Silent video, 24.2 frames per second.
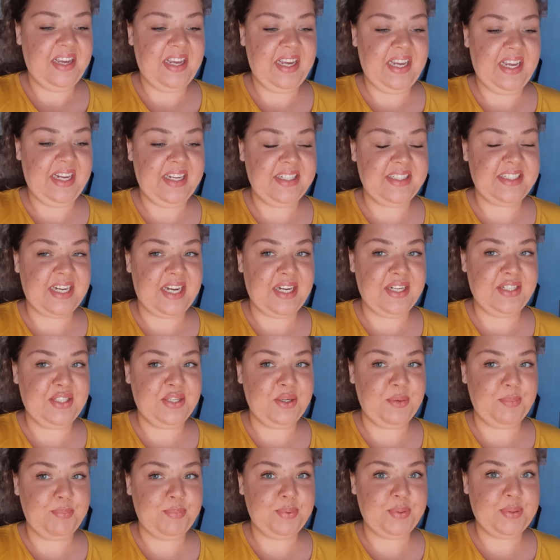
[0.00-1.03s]
Hair tied
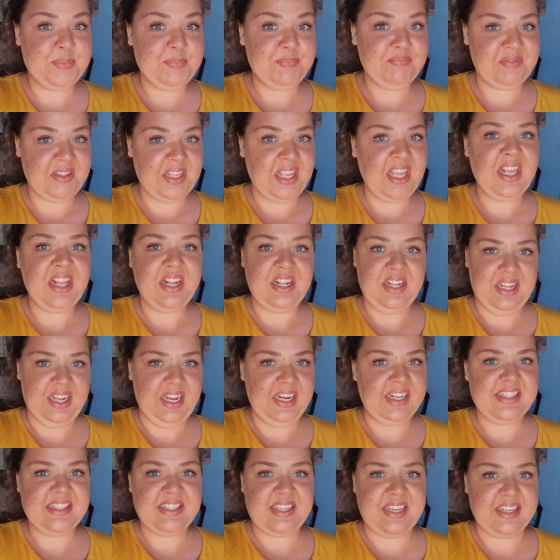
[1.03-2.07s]
up,
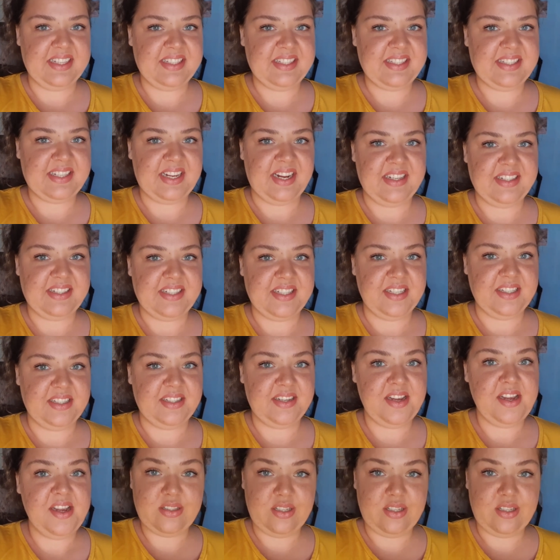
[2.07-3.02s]
let's get started.